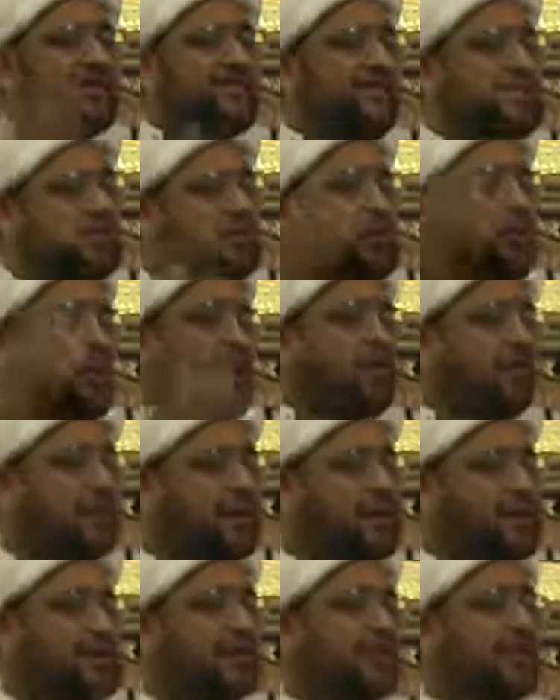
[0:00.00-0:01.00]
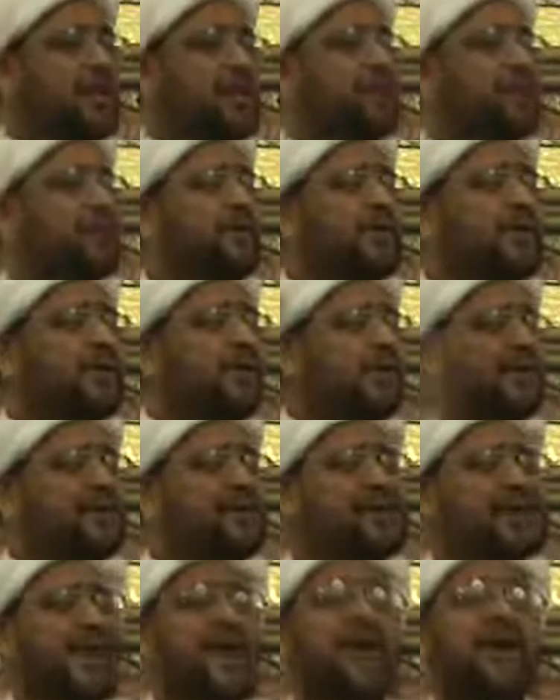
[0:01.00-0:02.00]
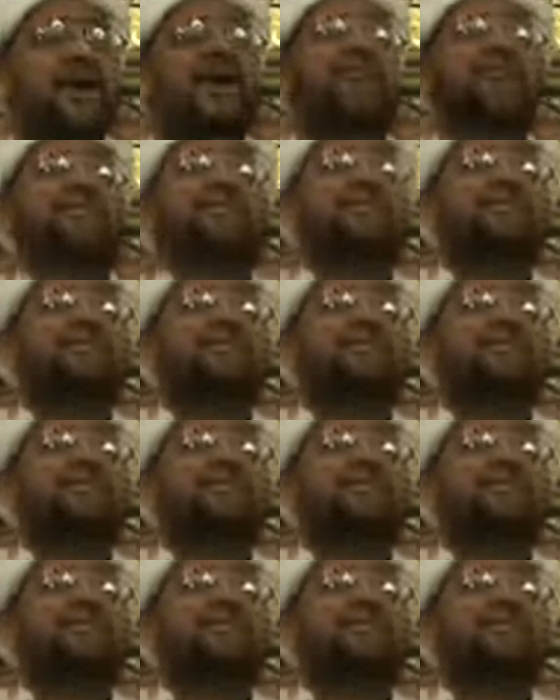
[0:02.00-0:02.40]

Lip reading: he gives you orders, but on the other hand,